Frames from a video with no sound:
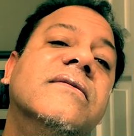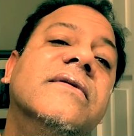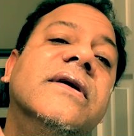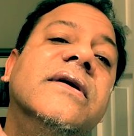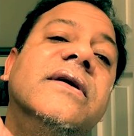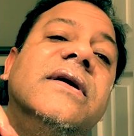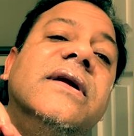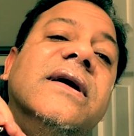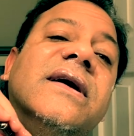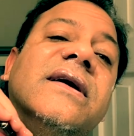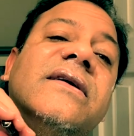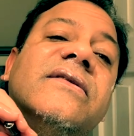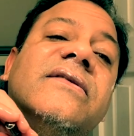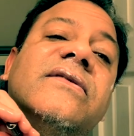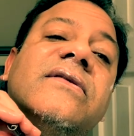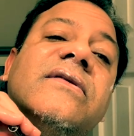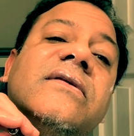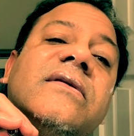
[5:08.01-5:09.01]
Very
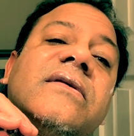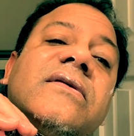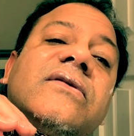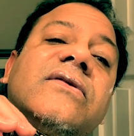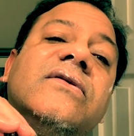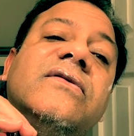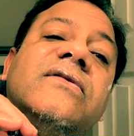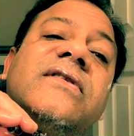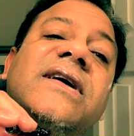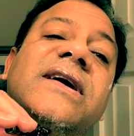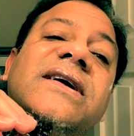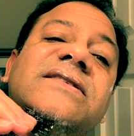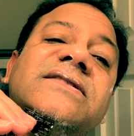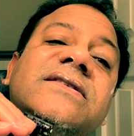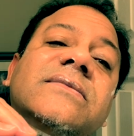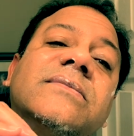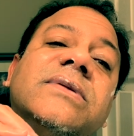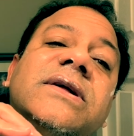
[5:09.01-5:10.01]
nice. Two sides
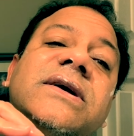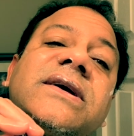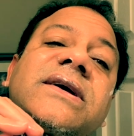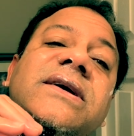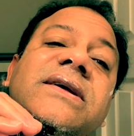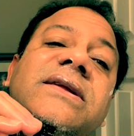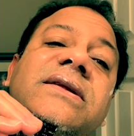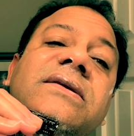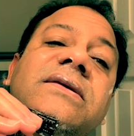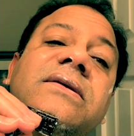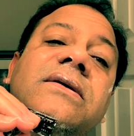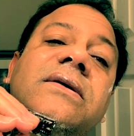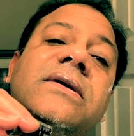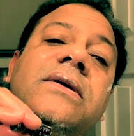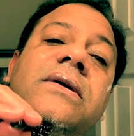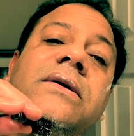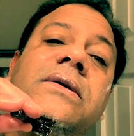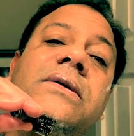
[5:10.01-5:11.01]
of the blade.
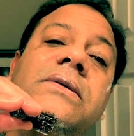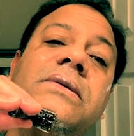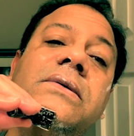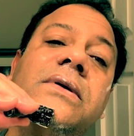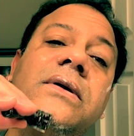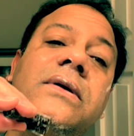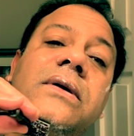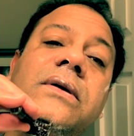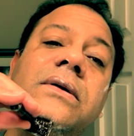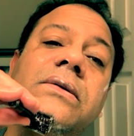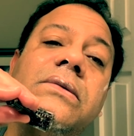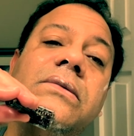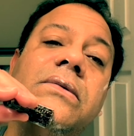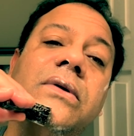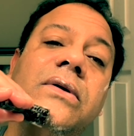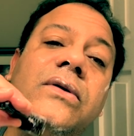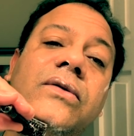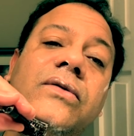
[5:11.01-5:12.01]

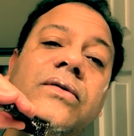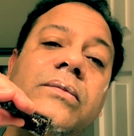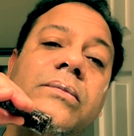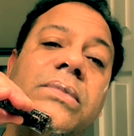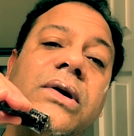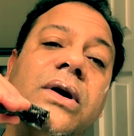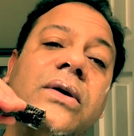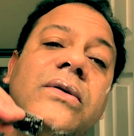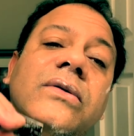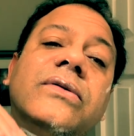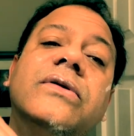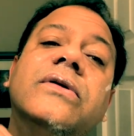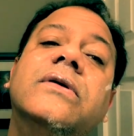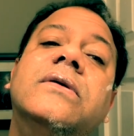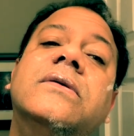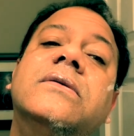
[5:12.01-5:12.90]
Use them both.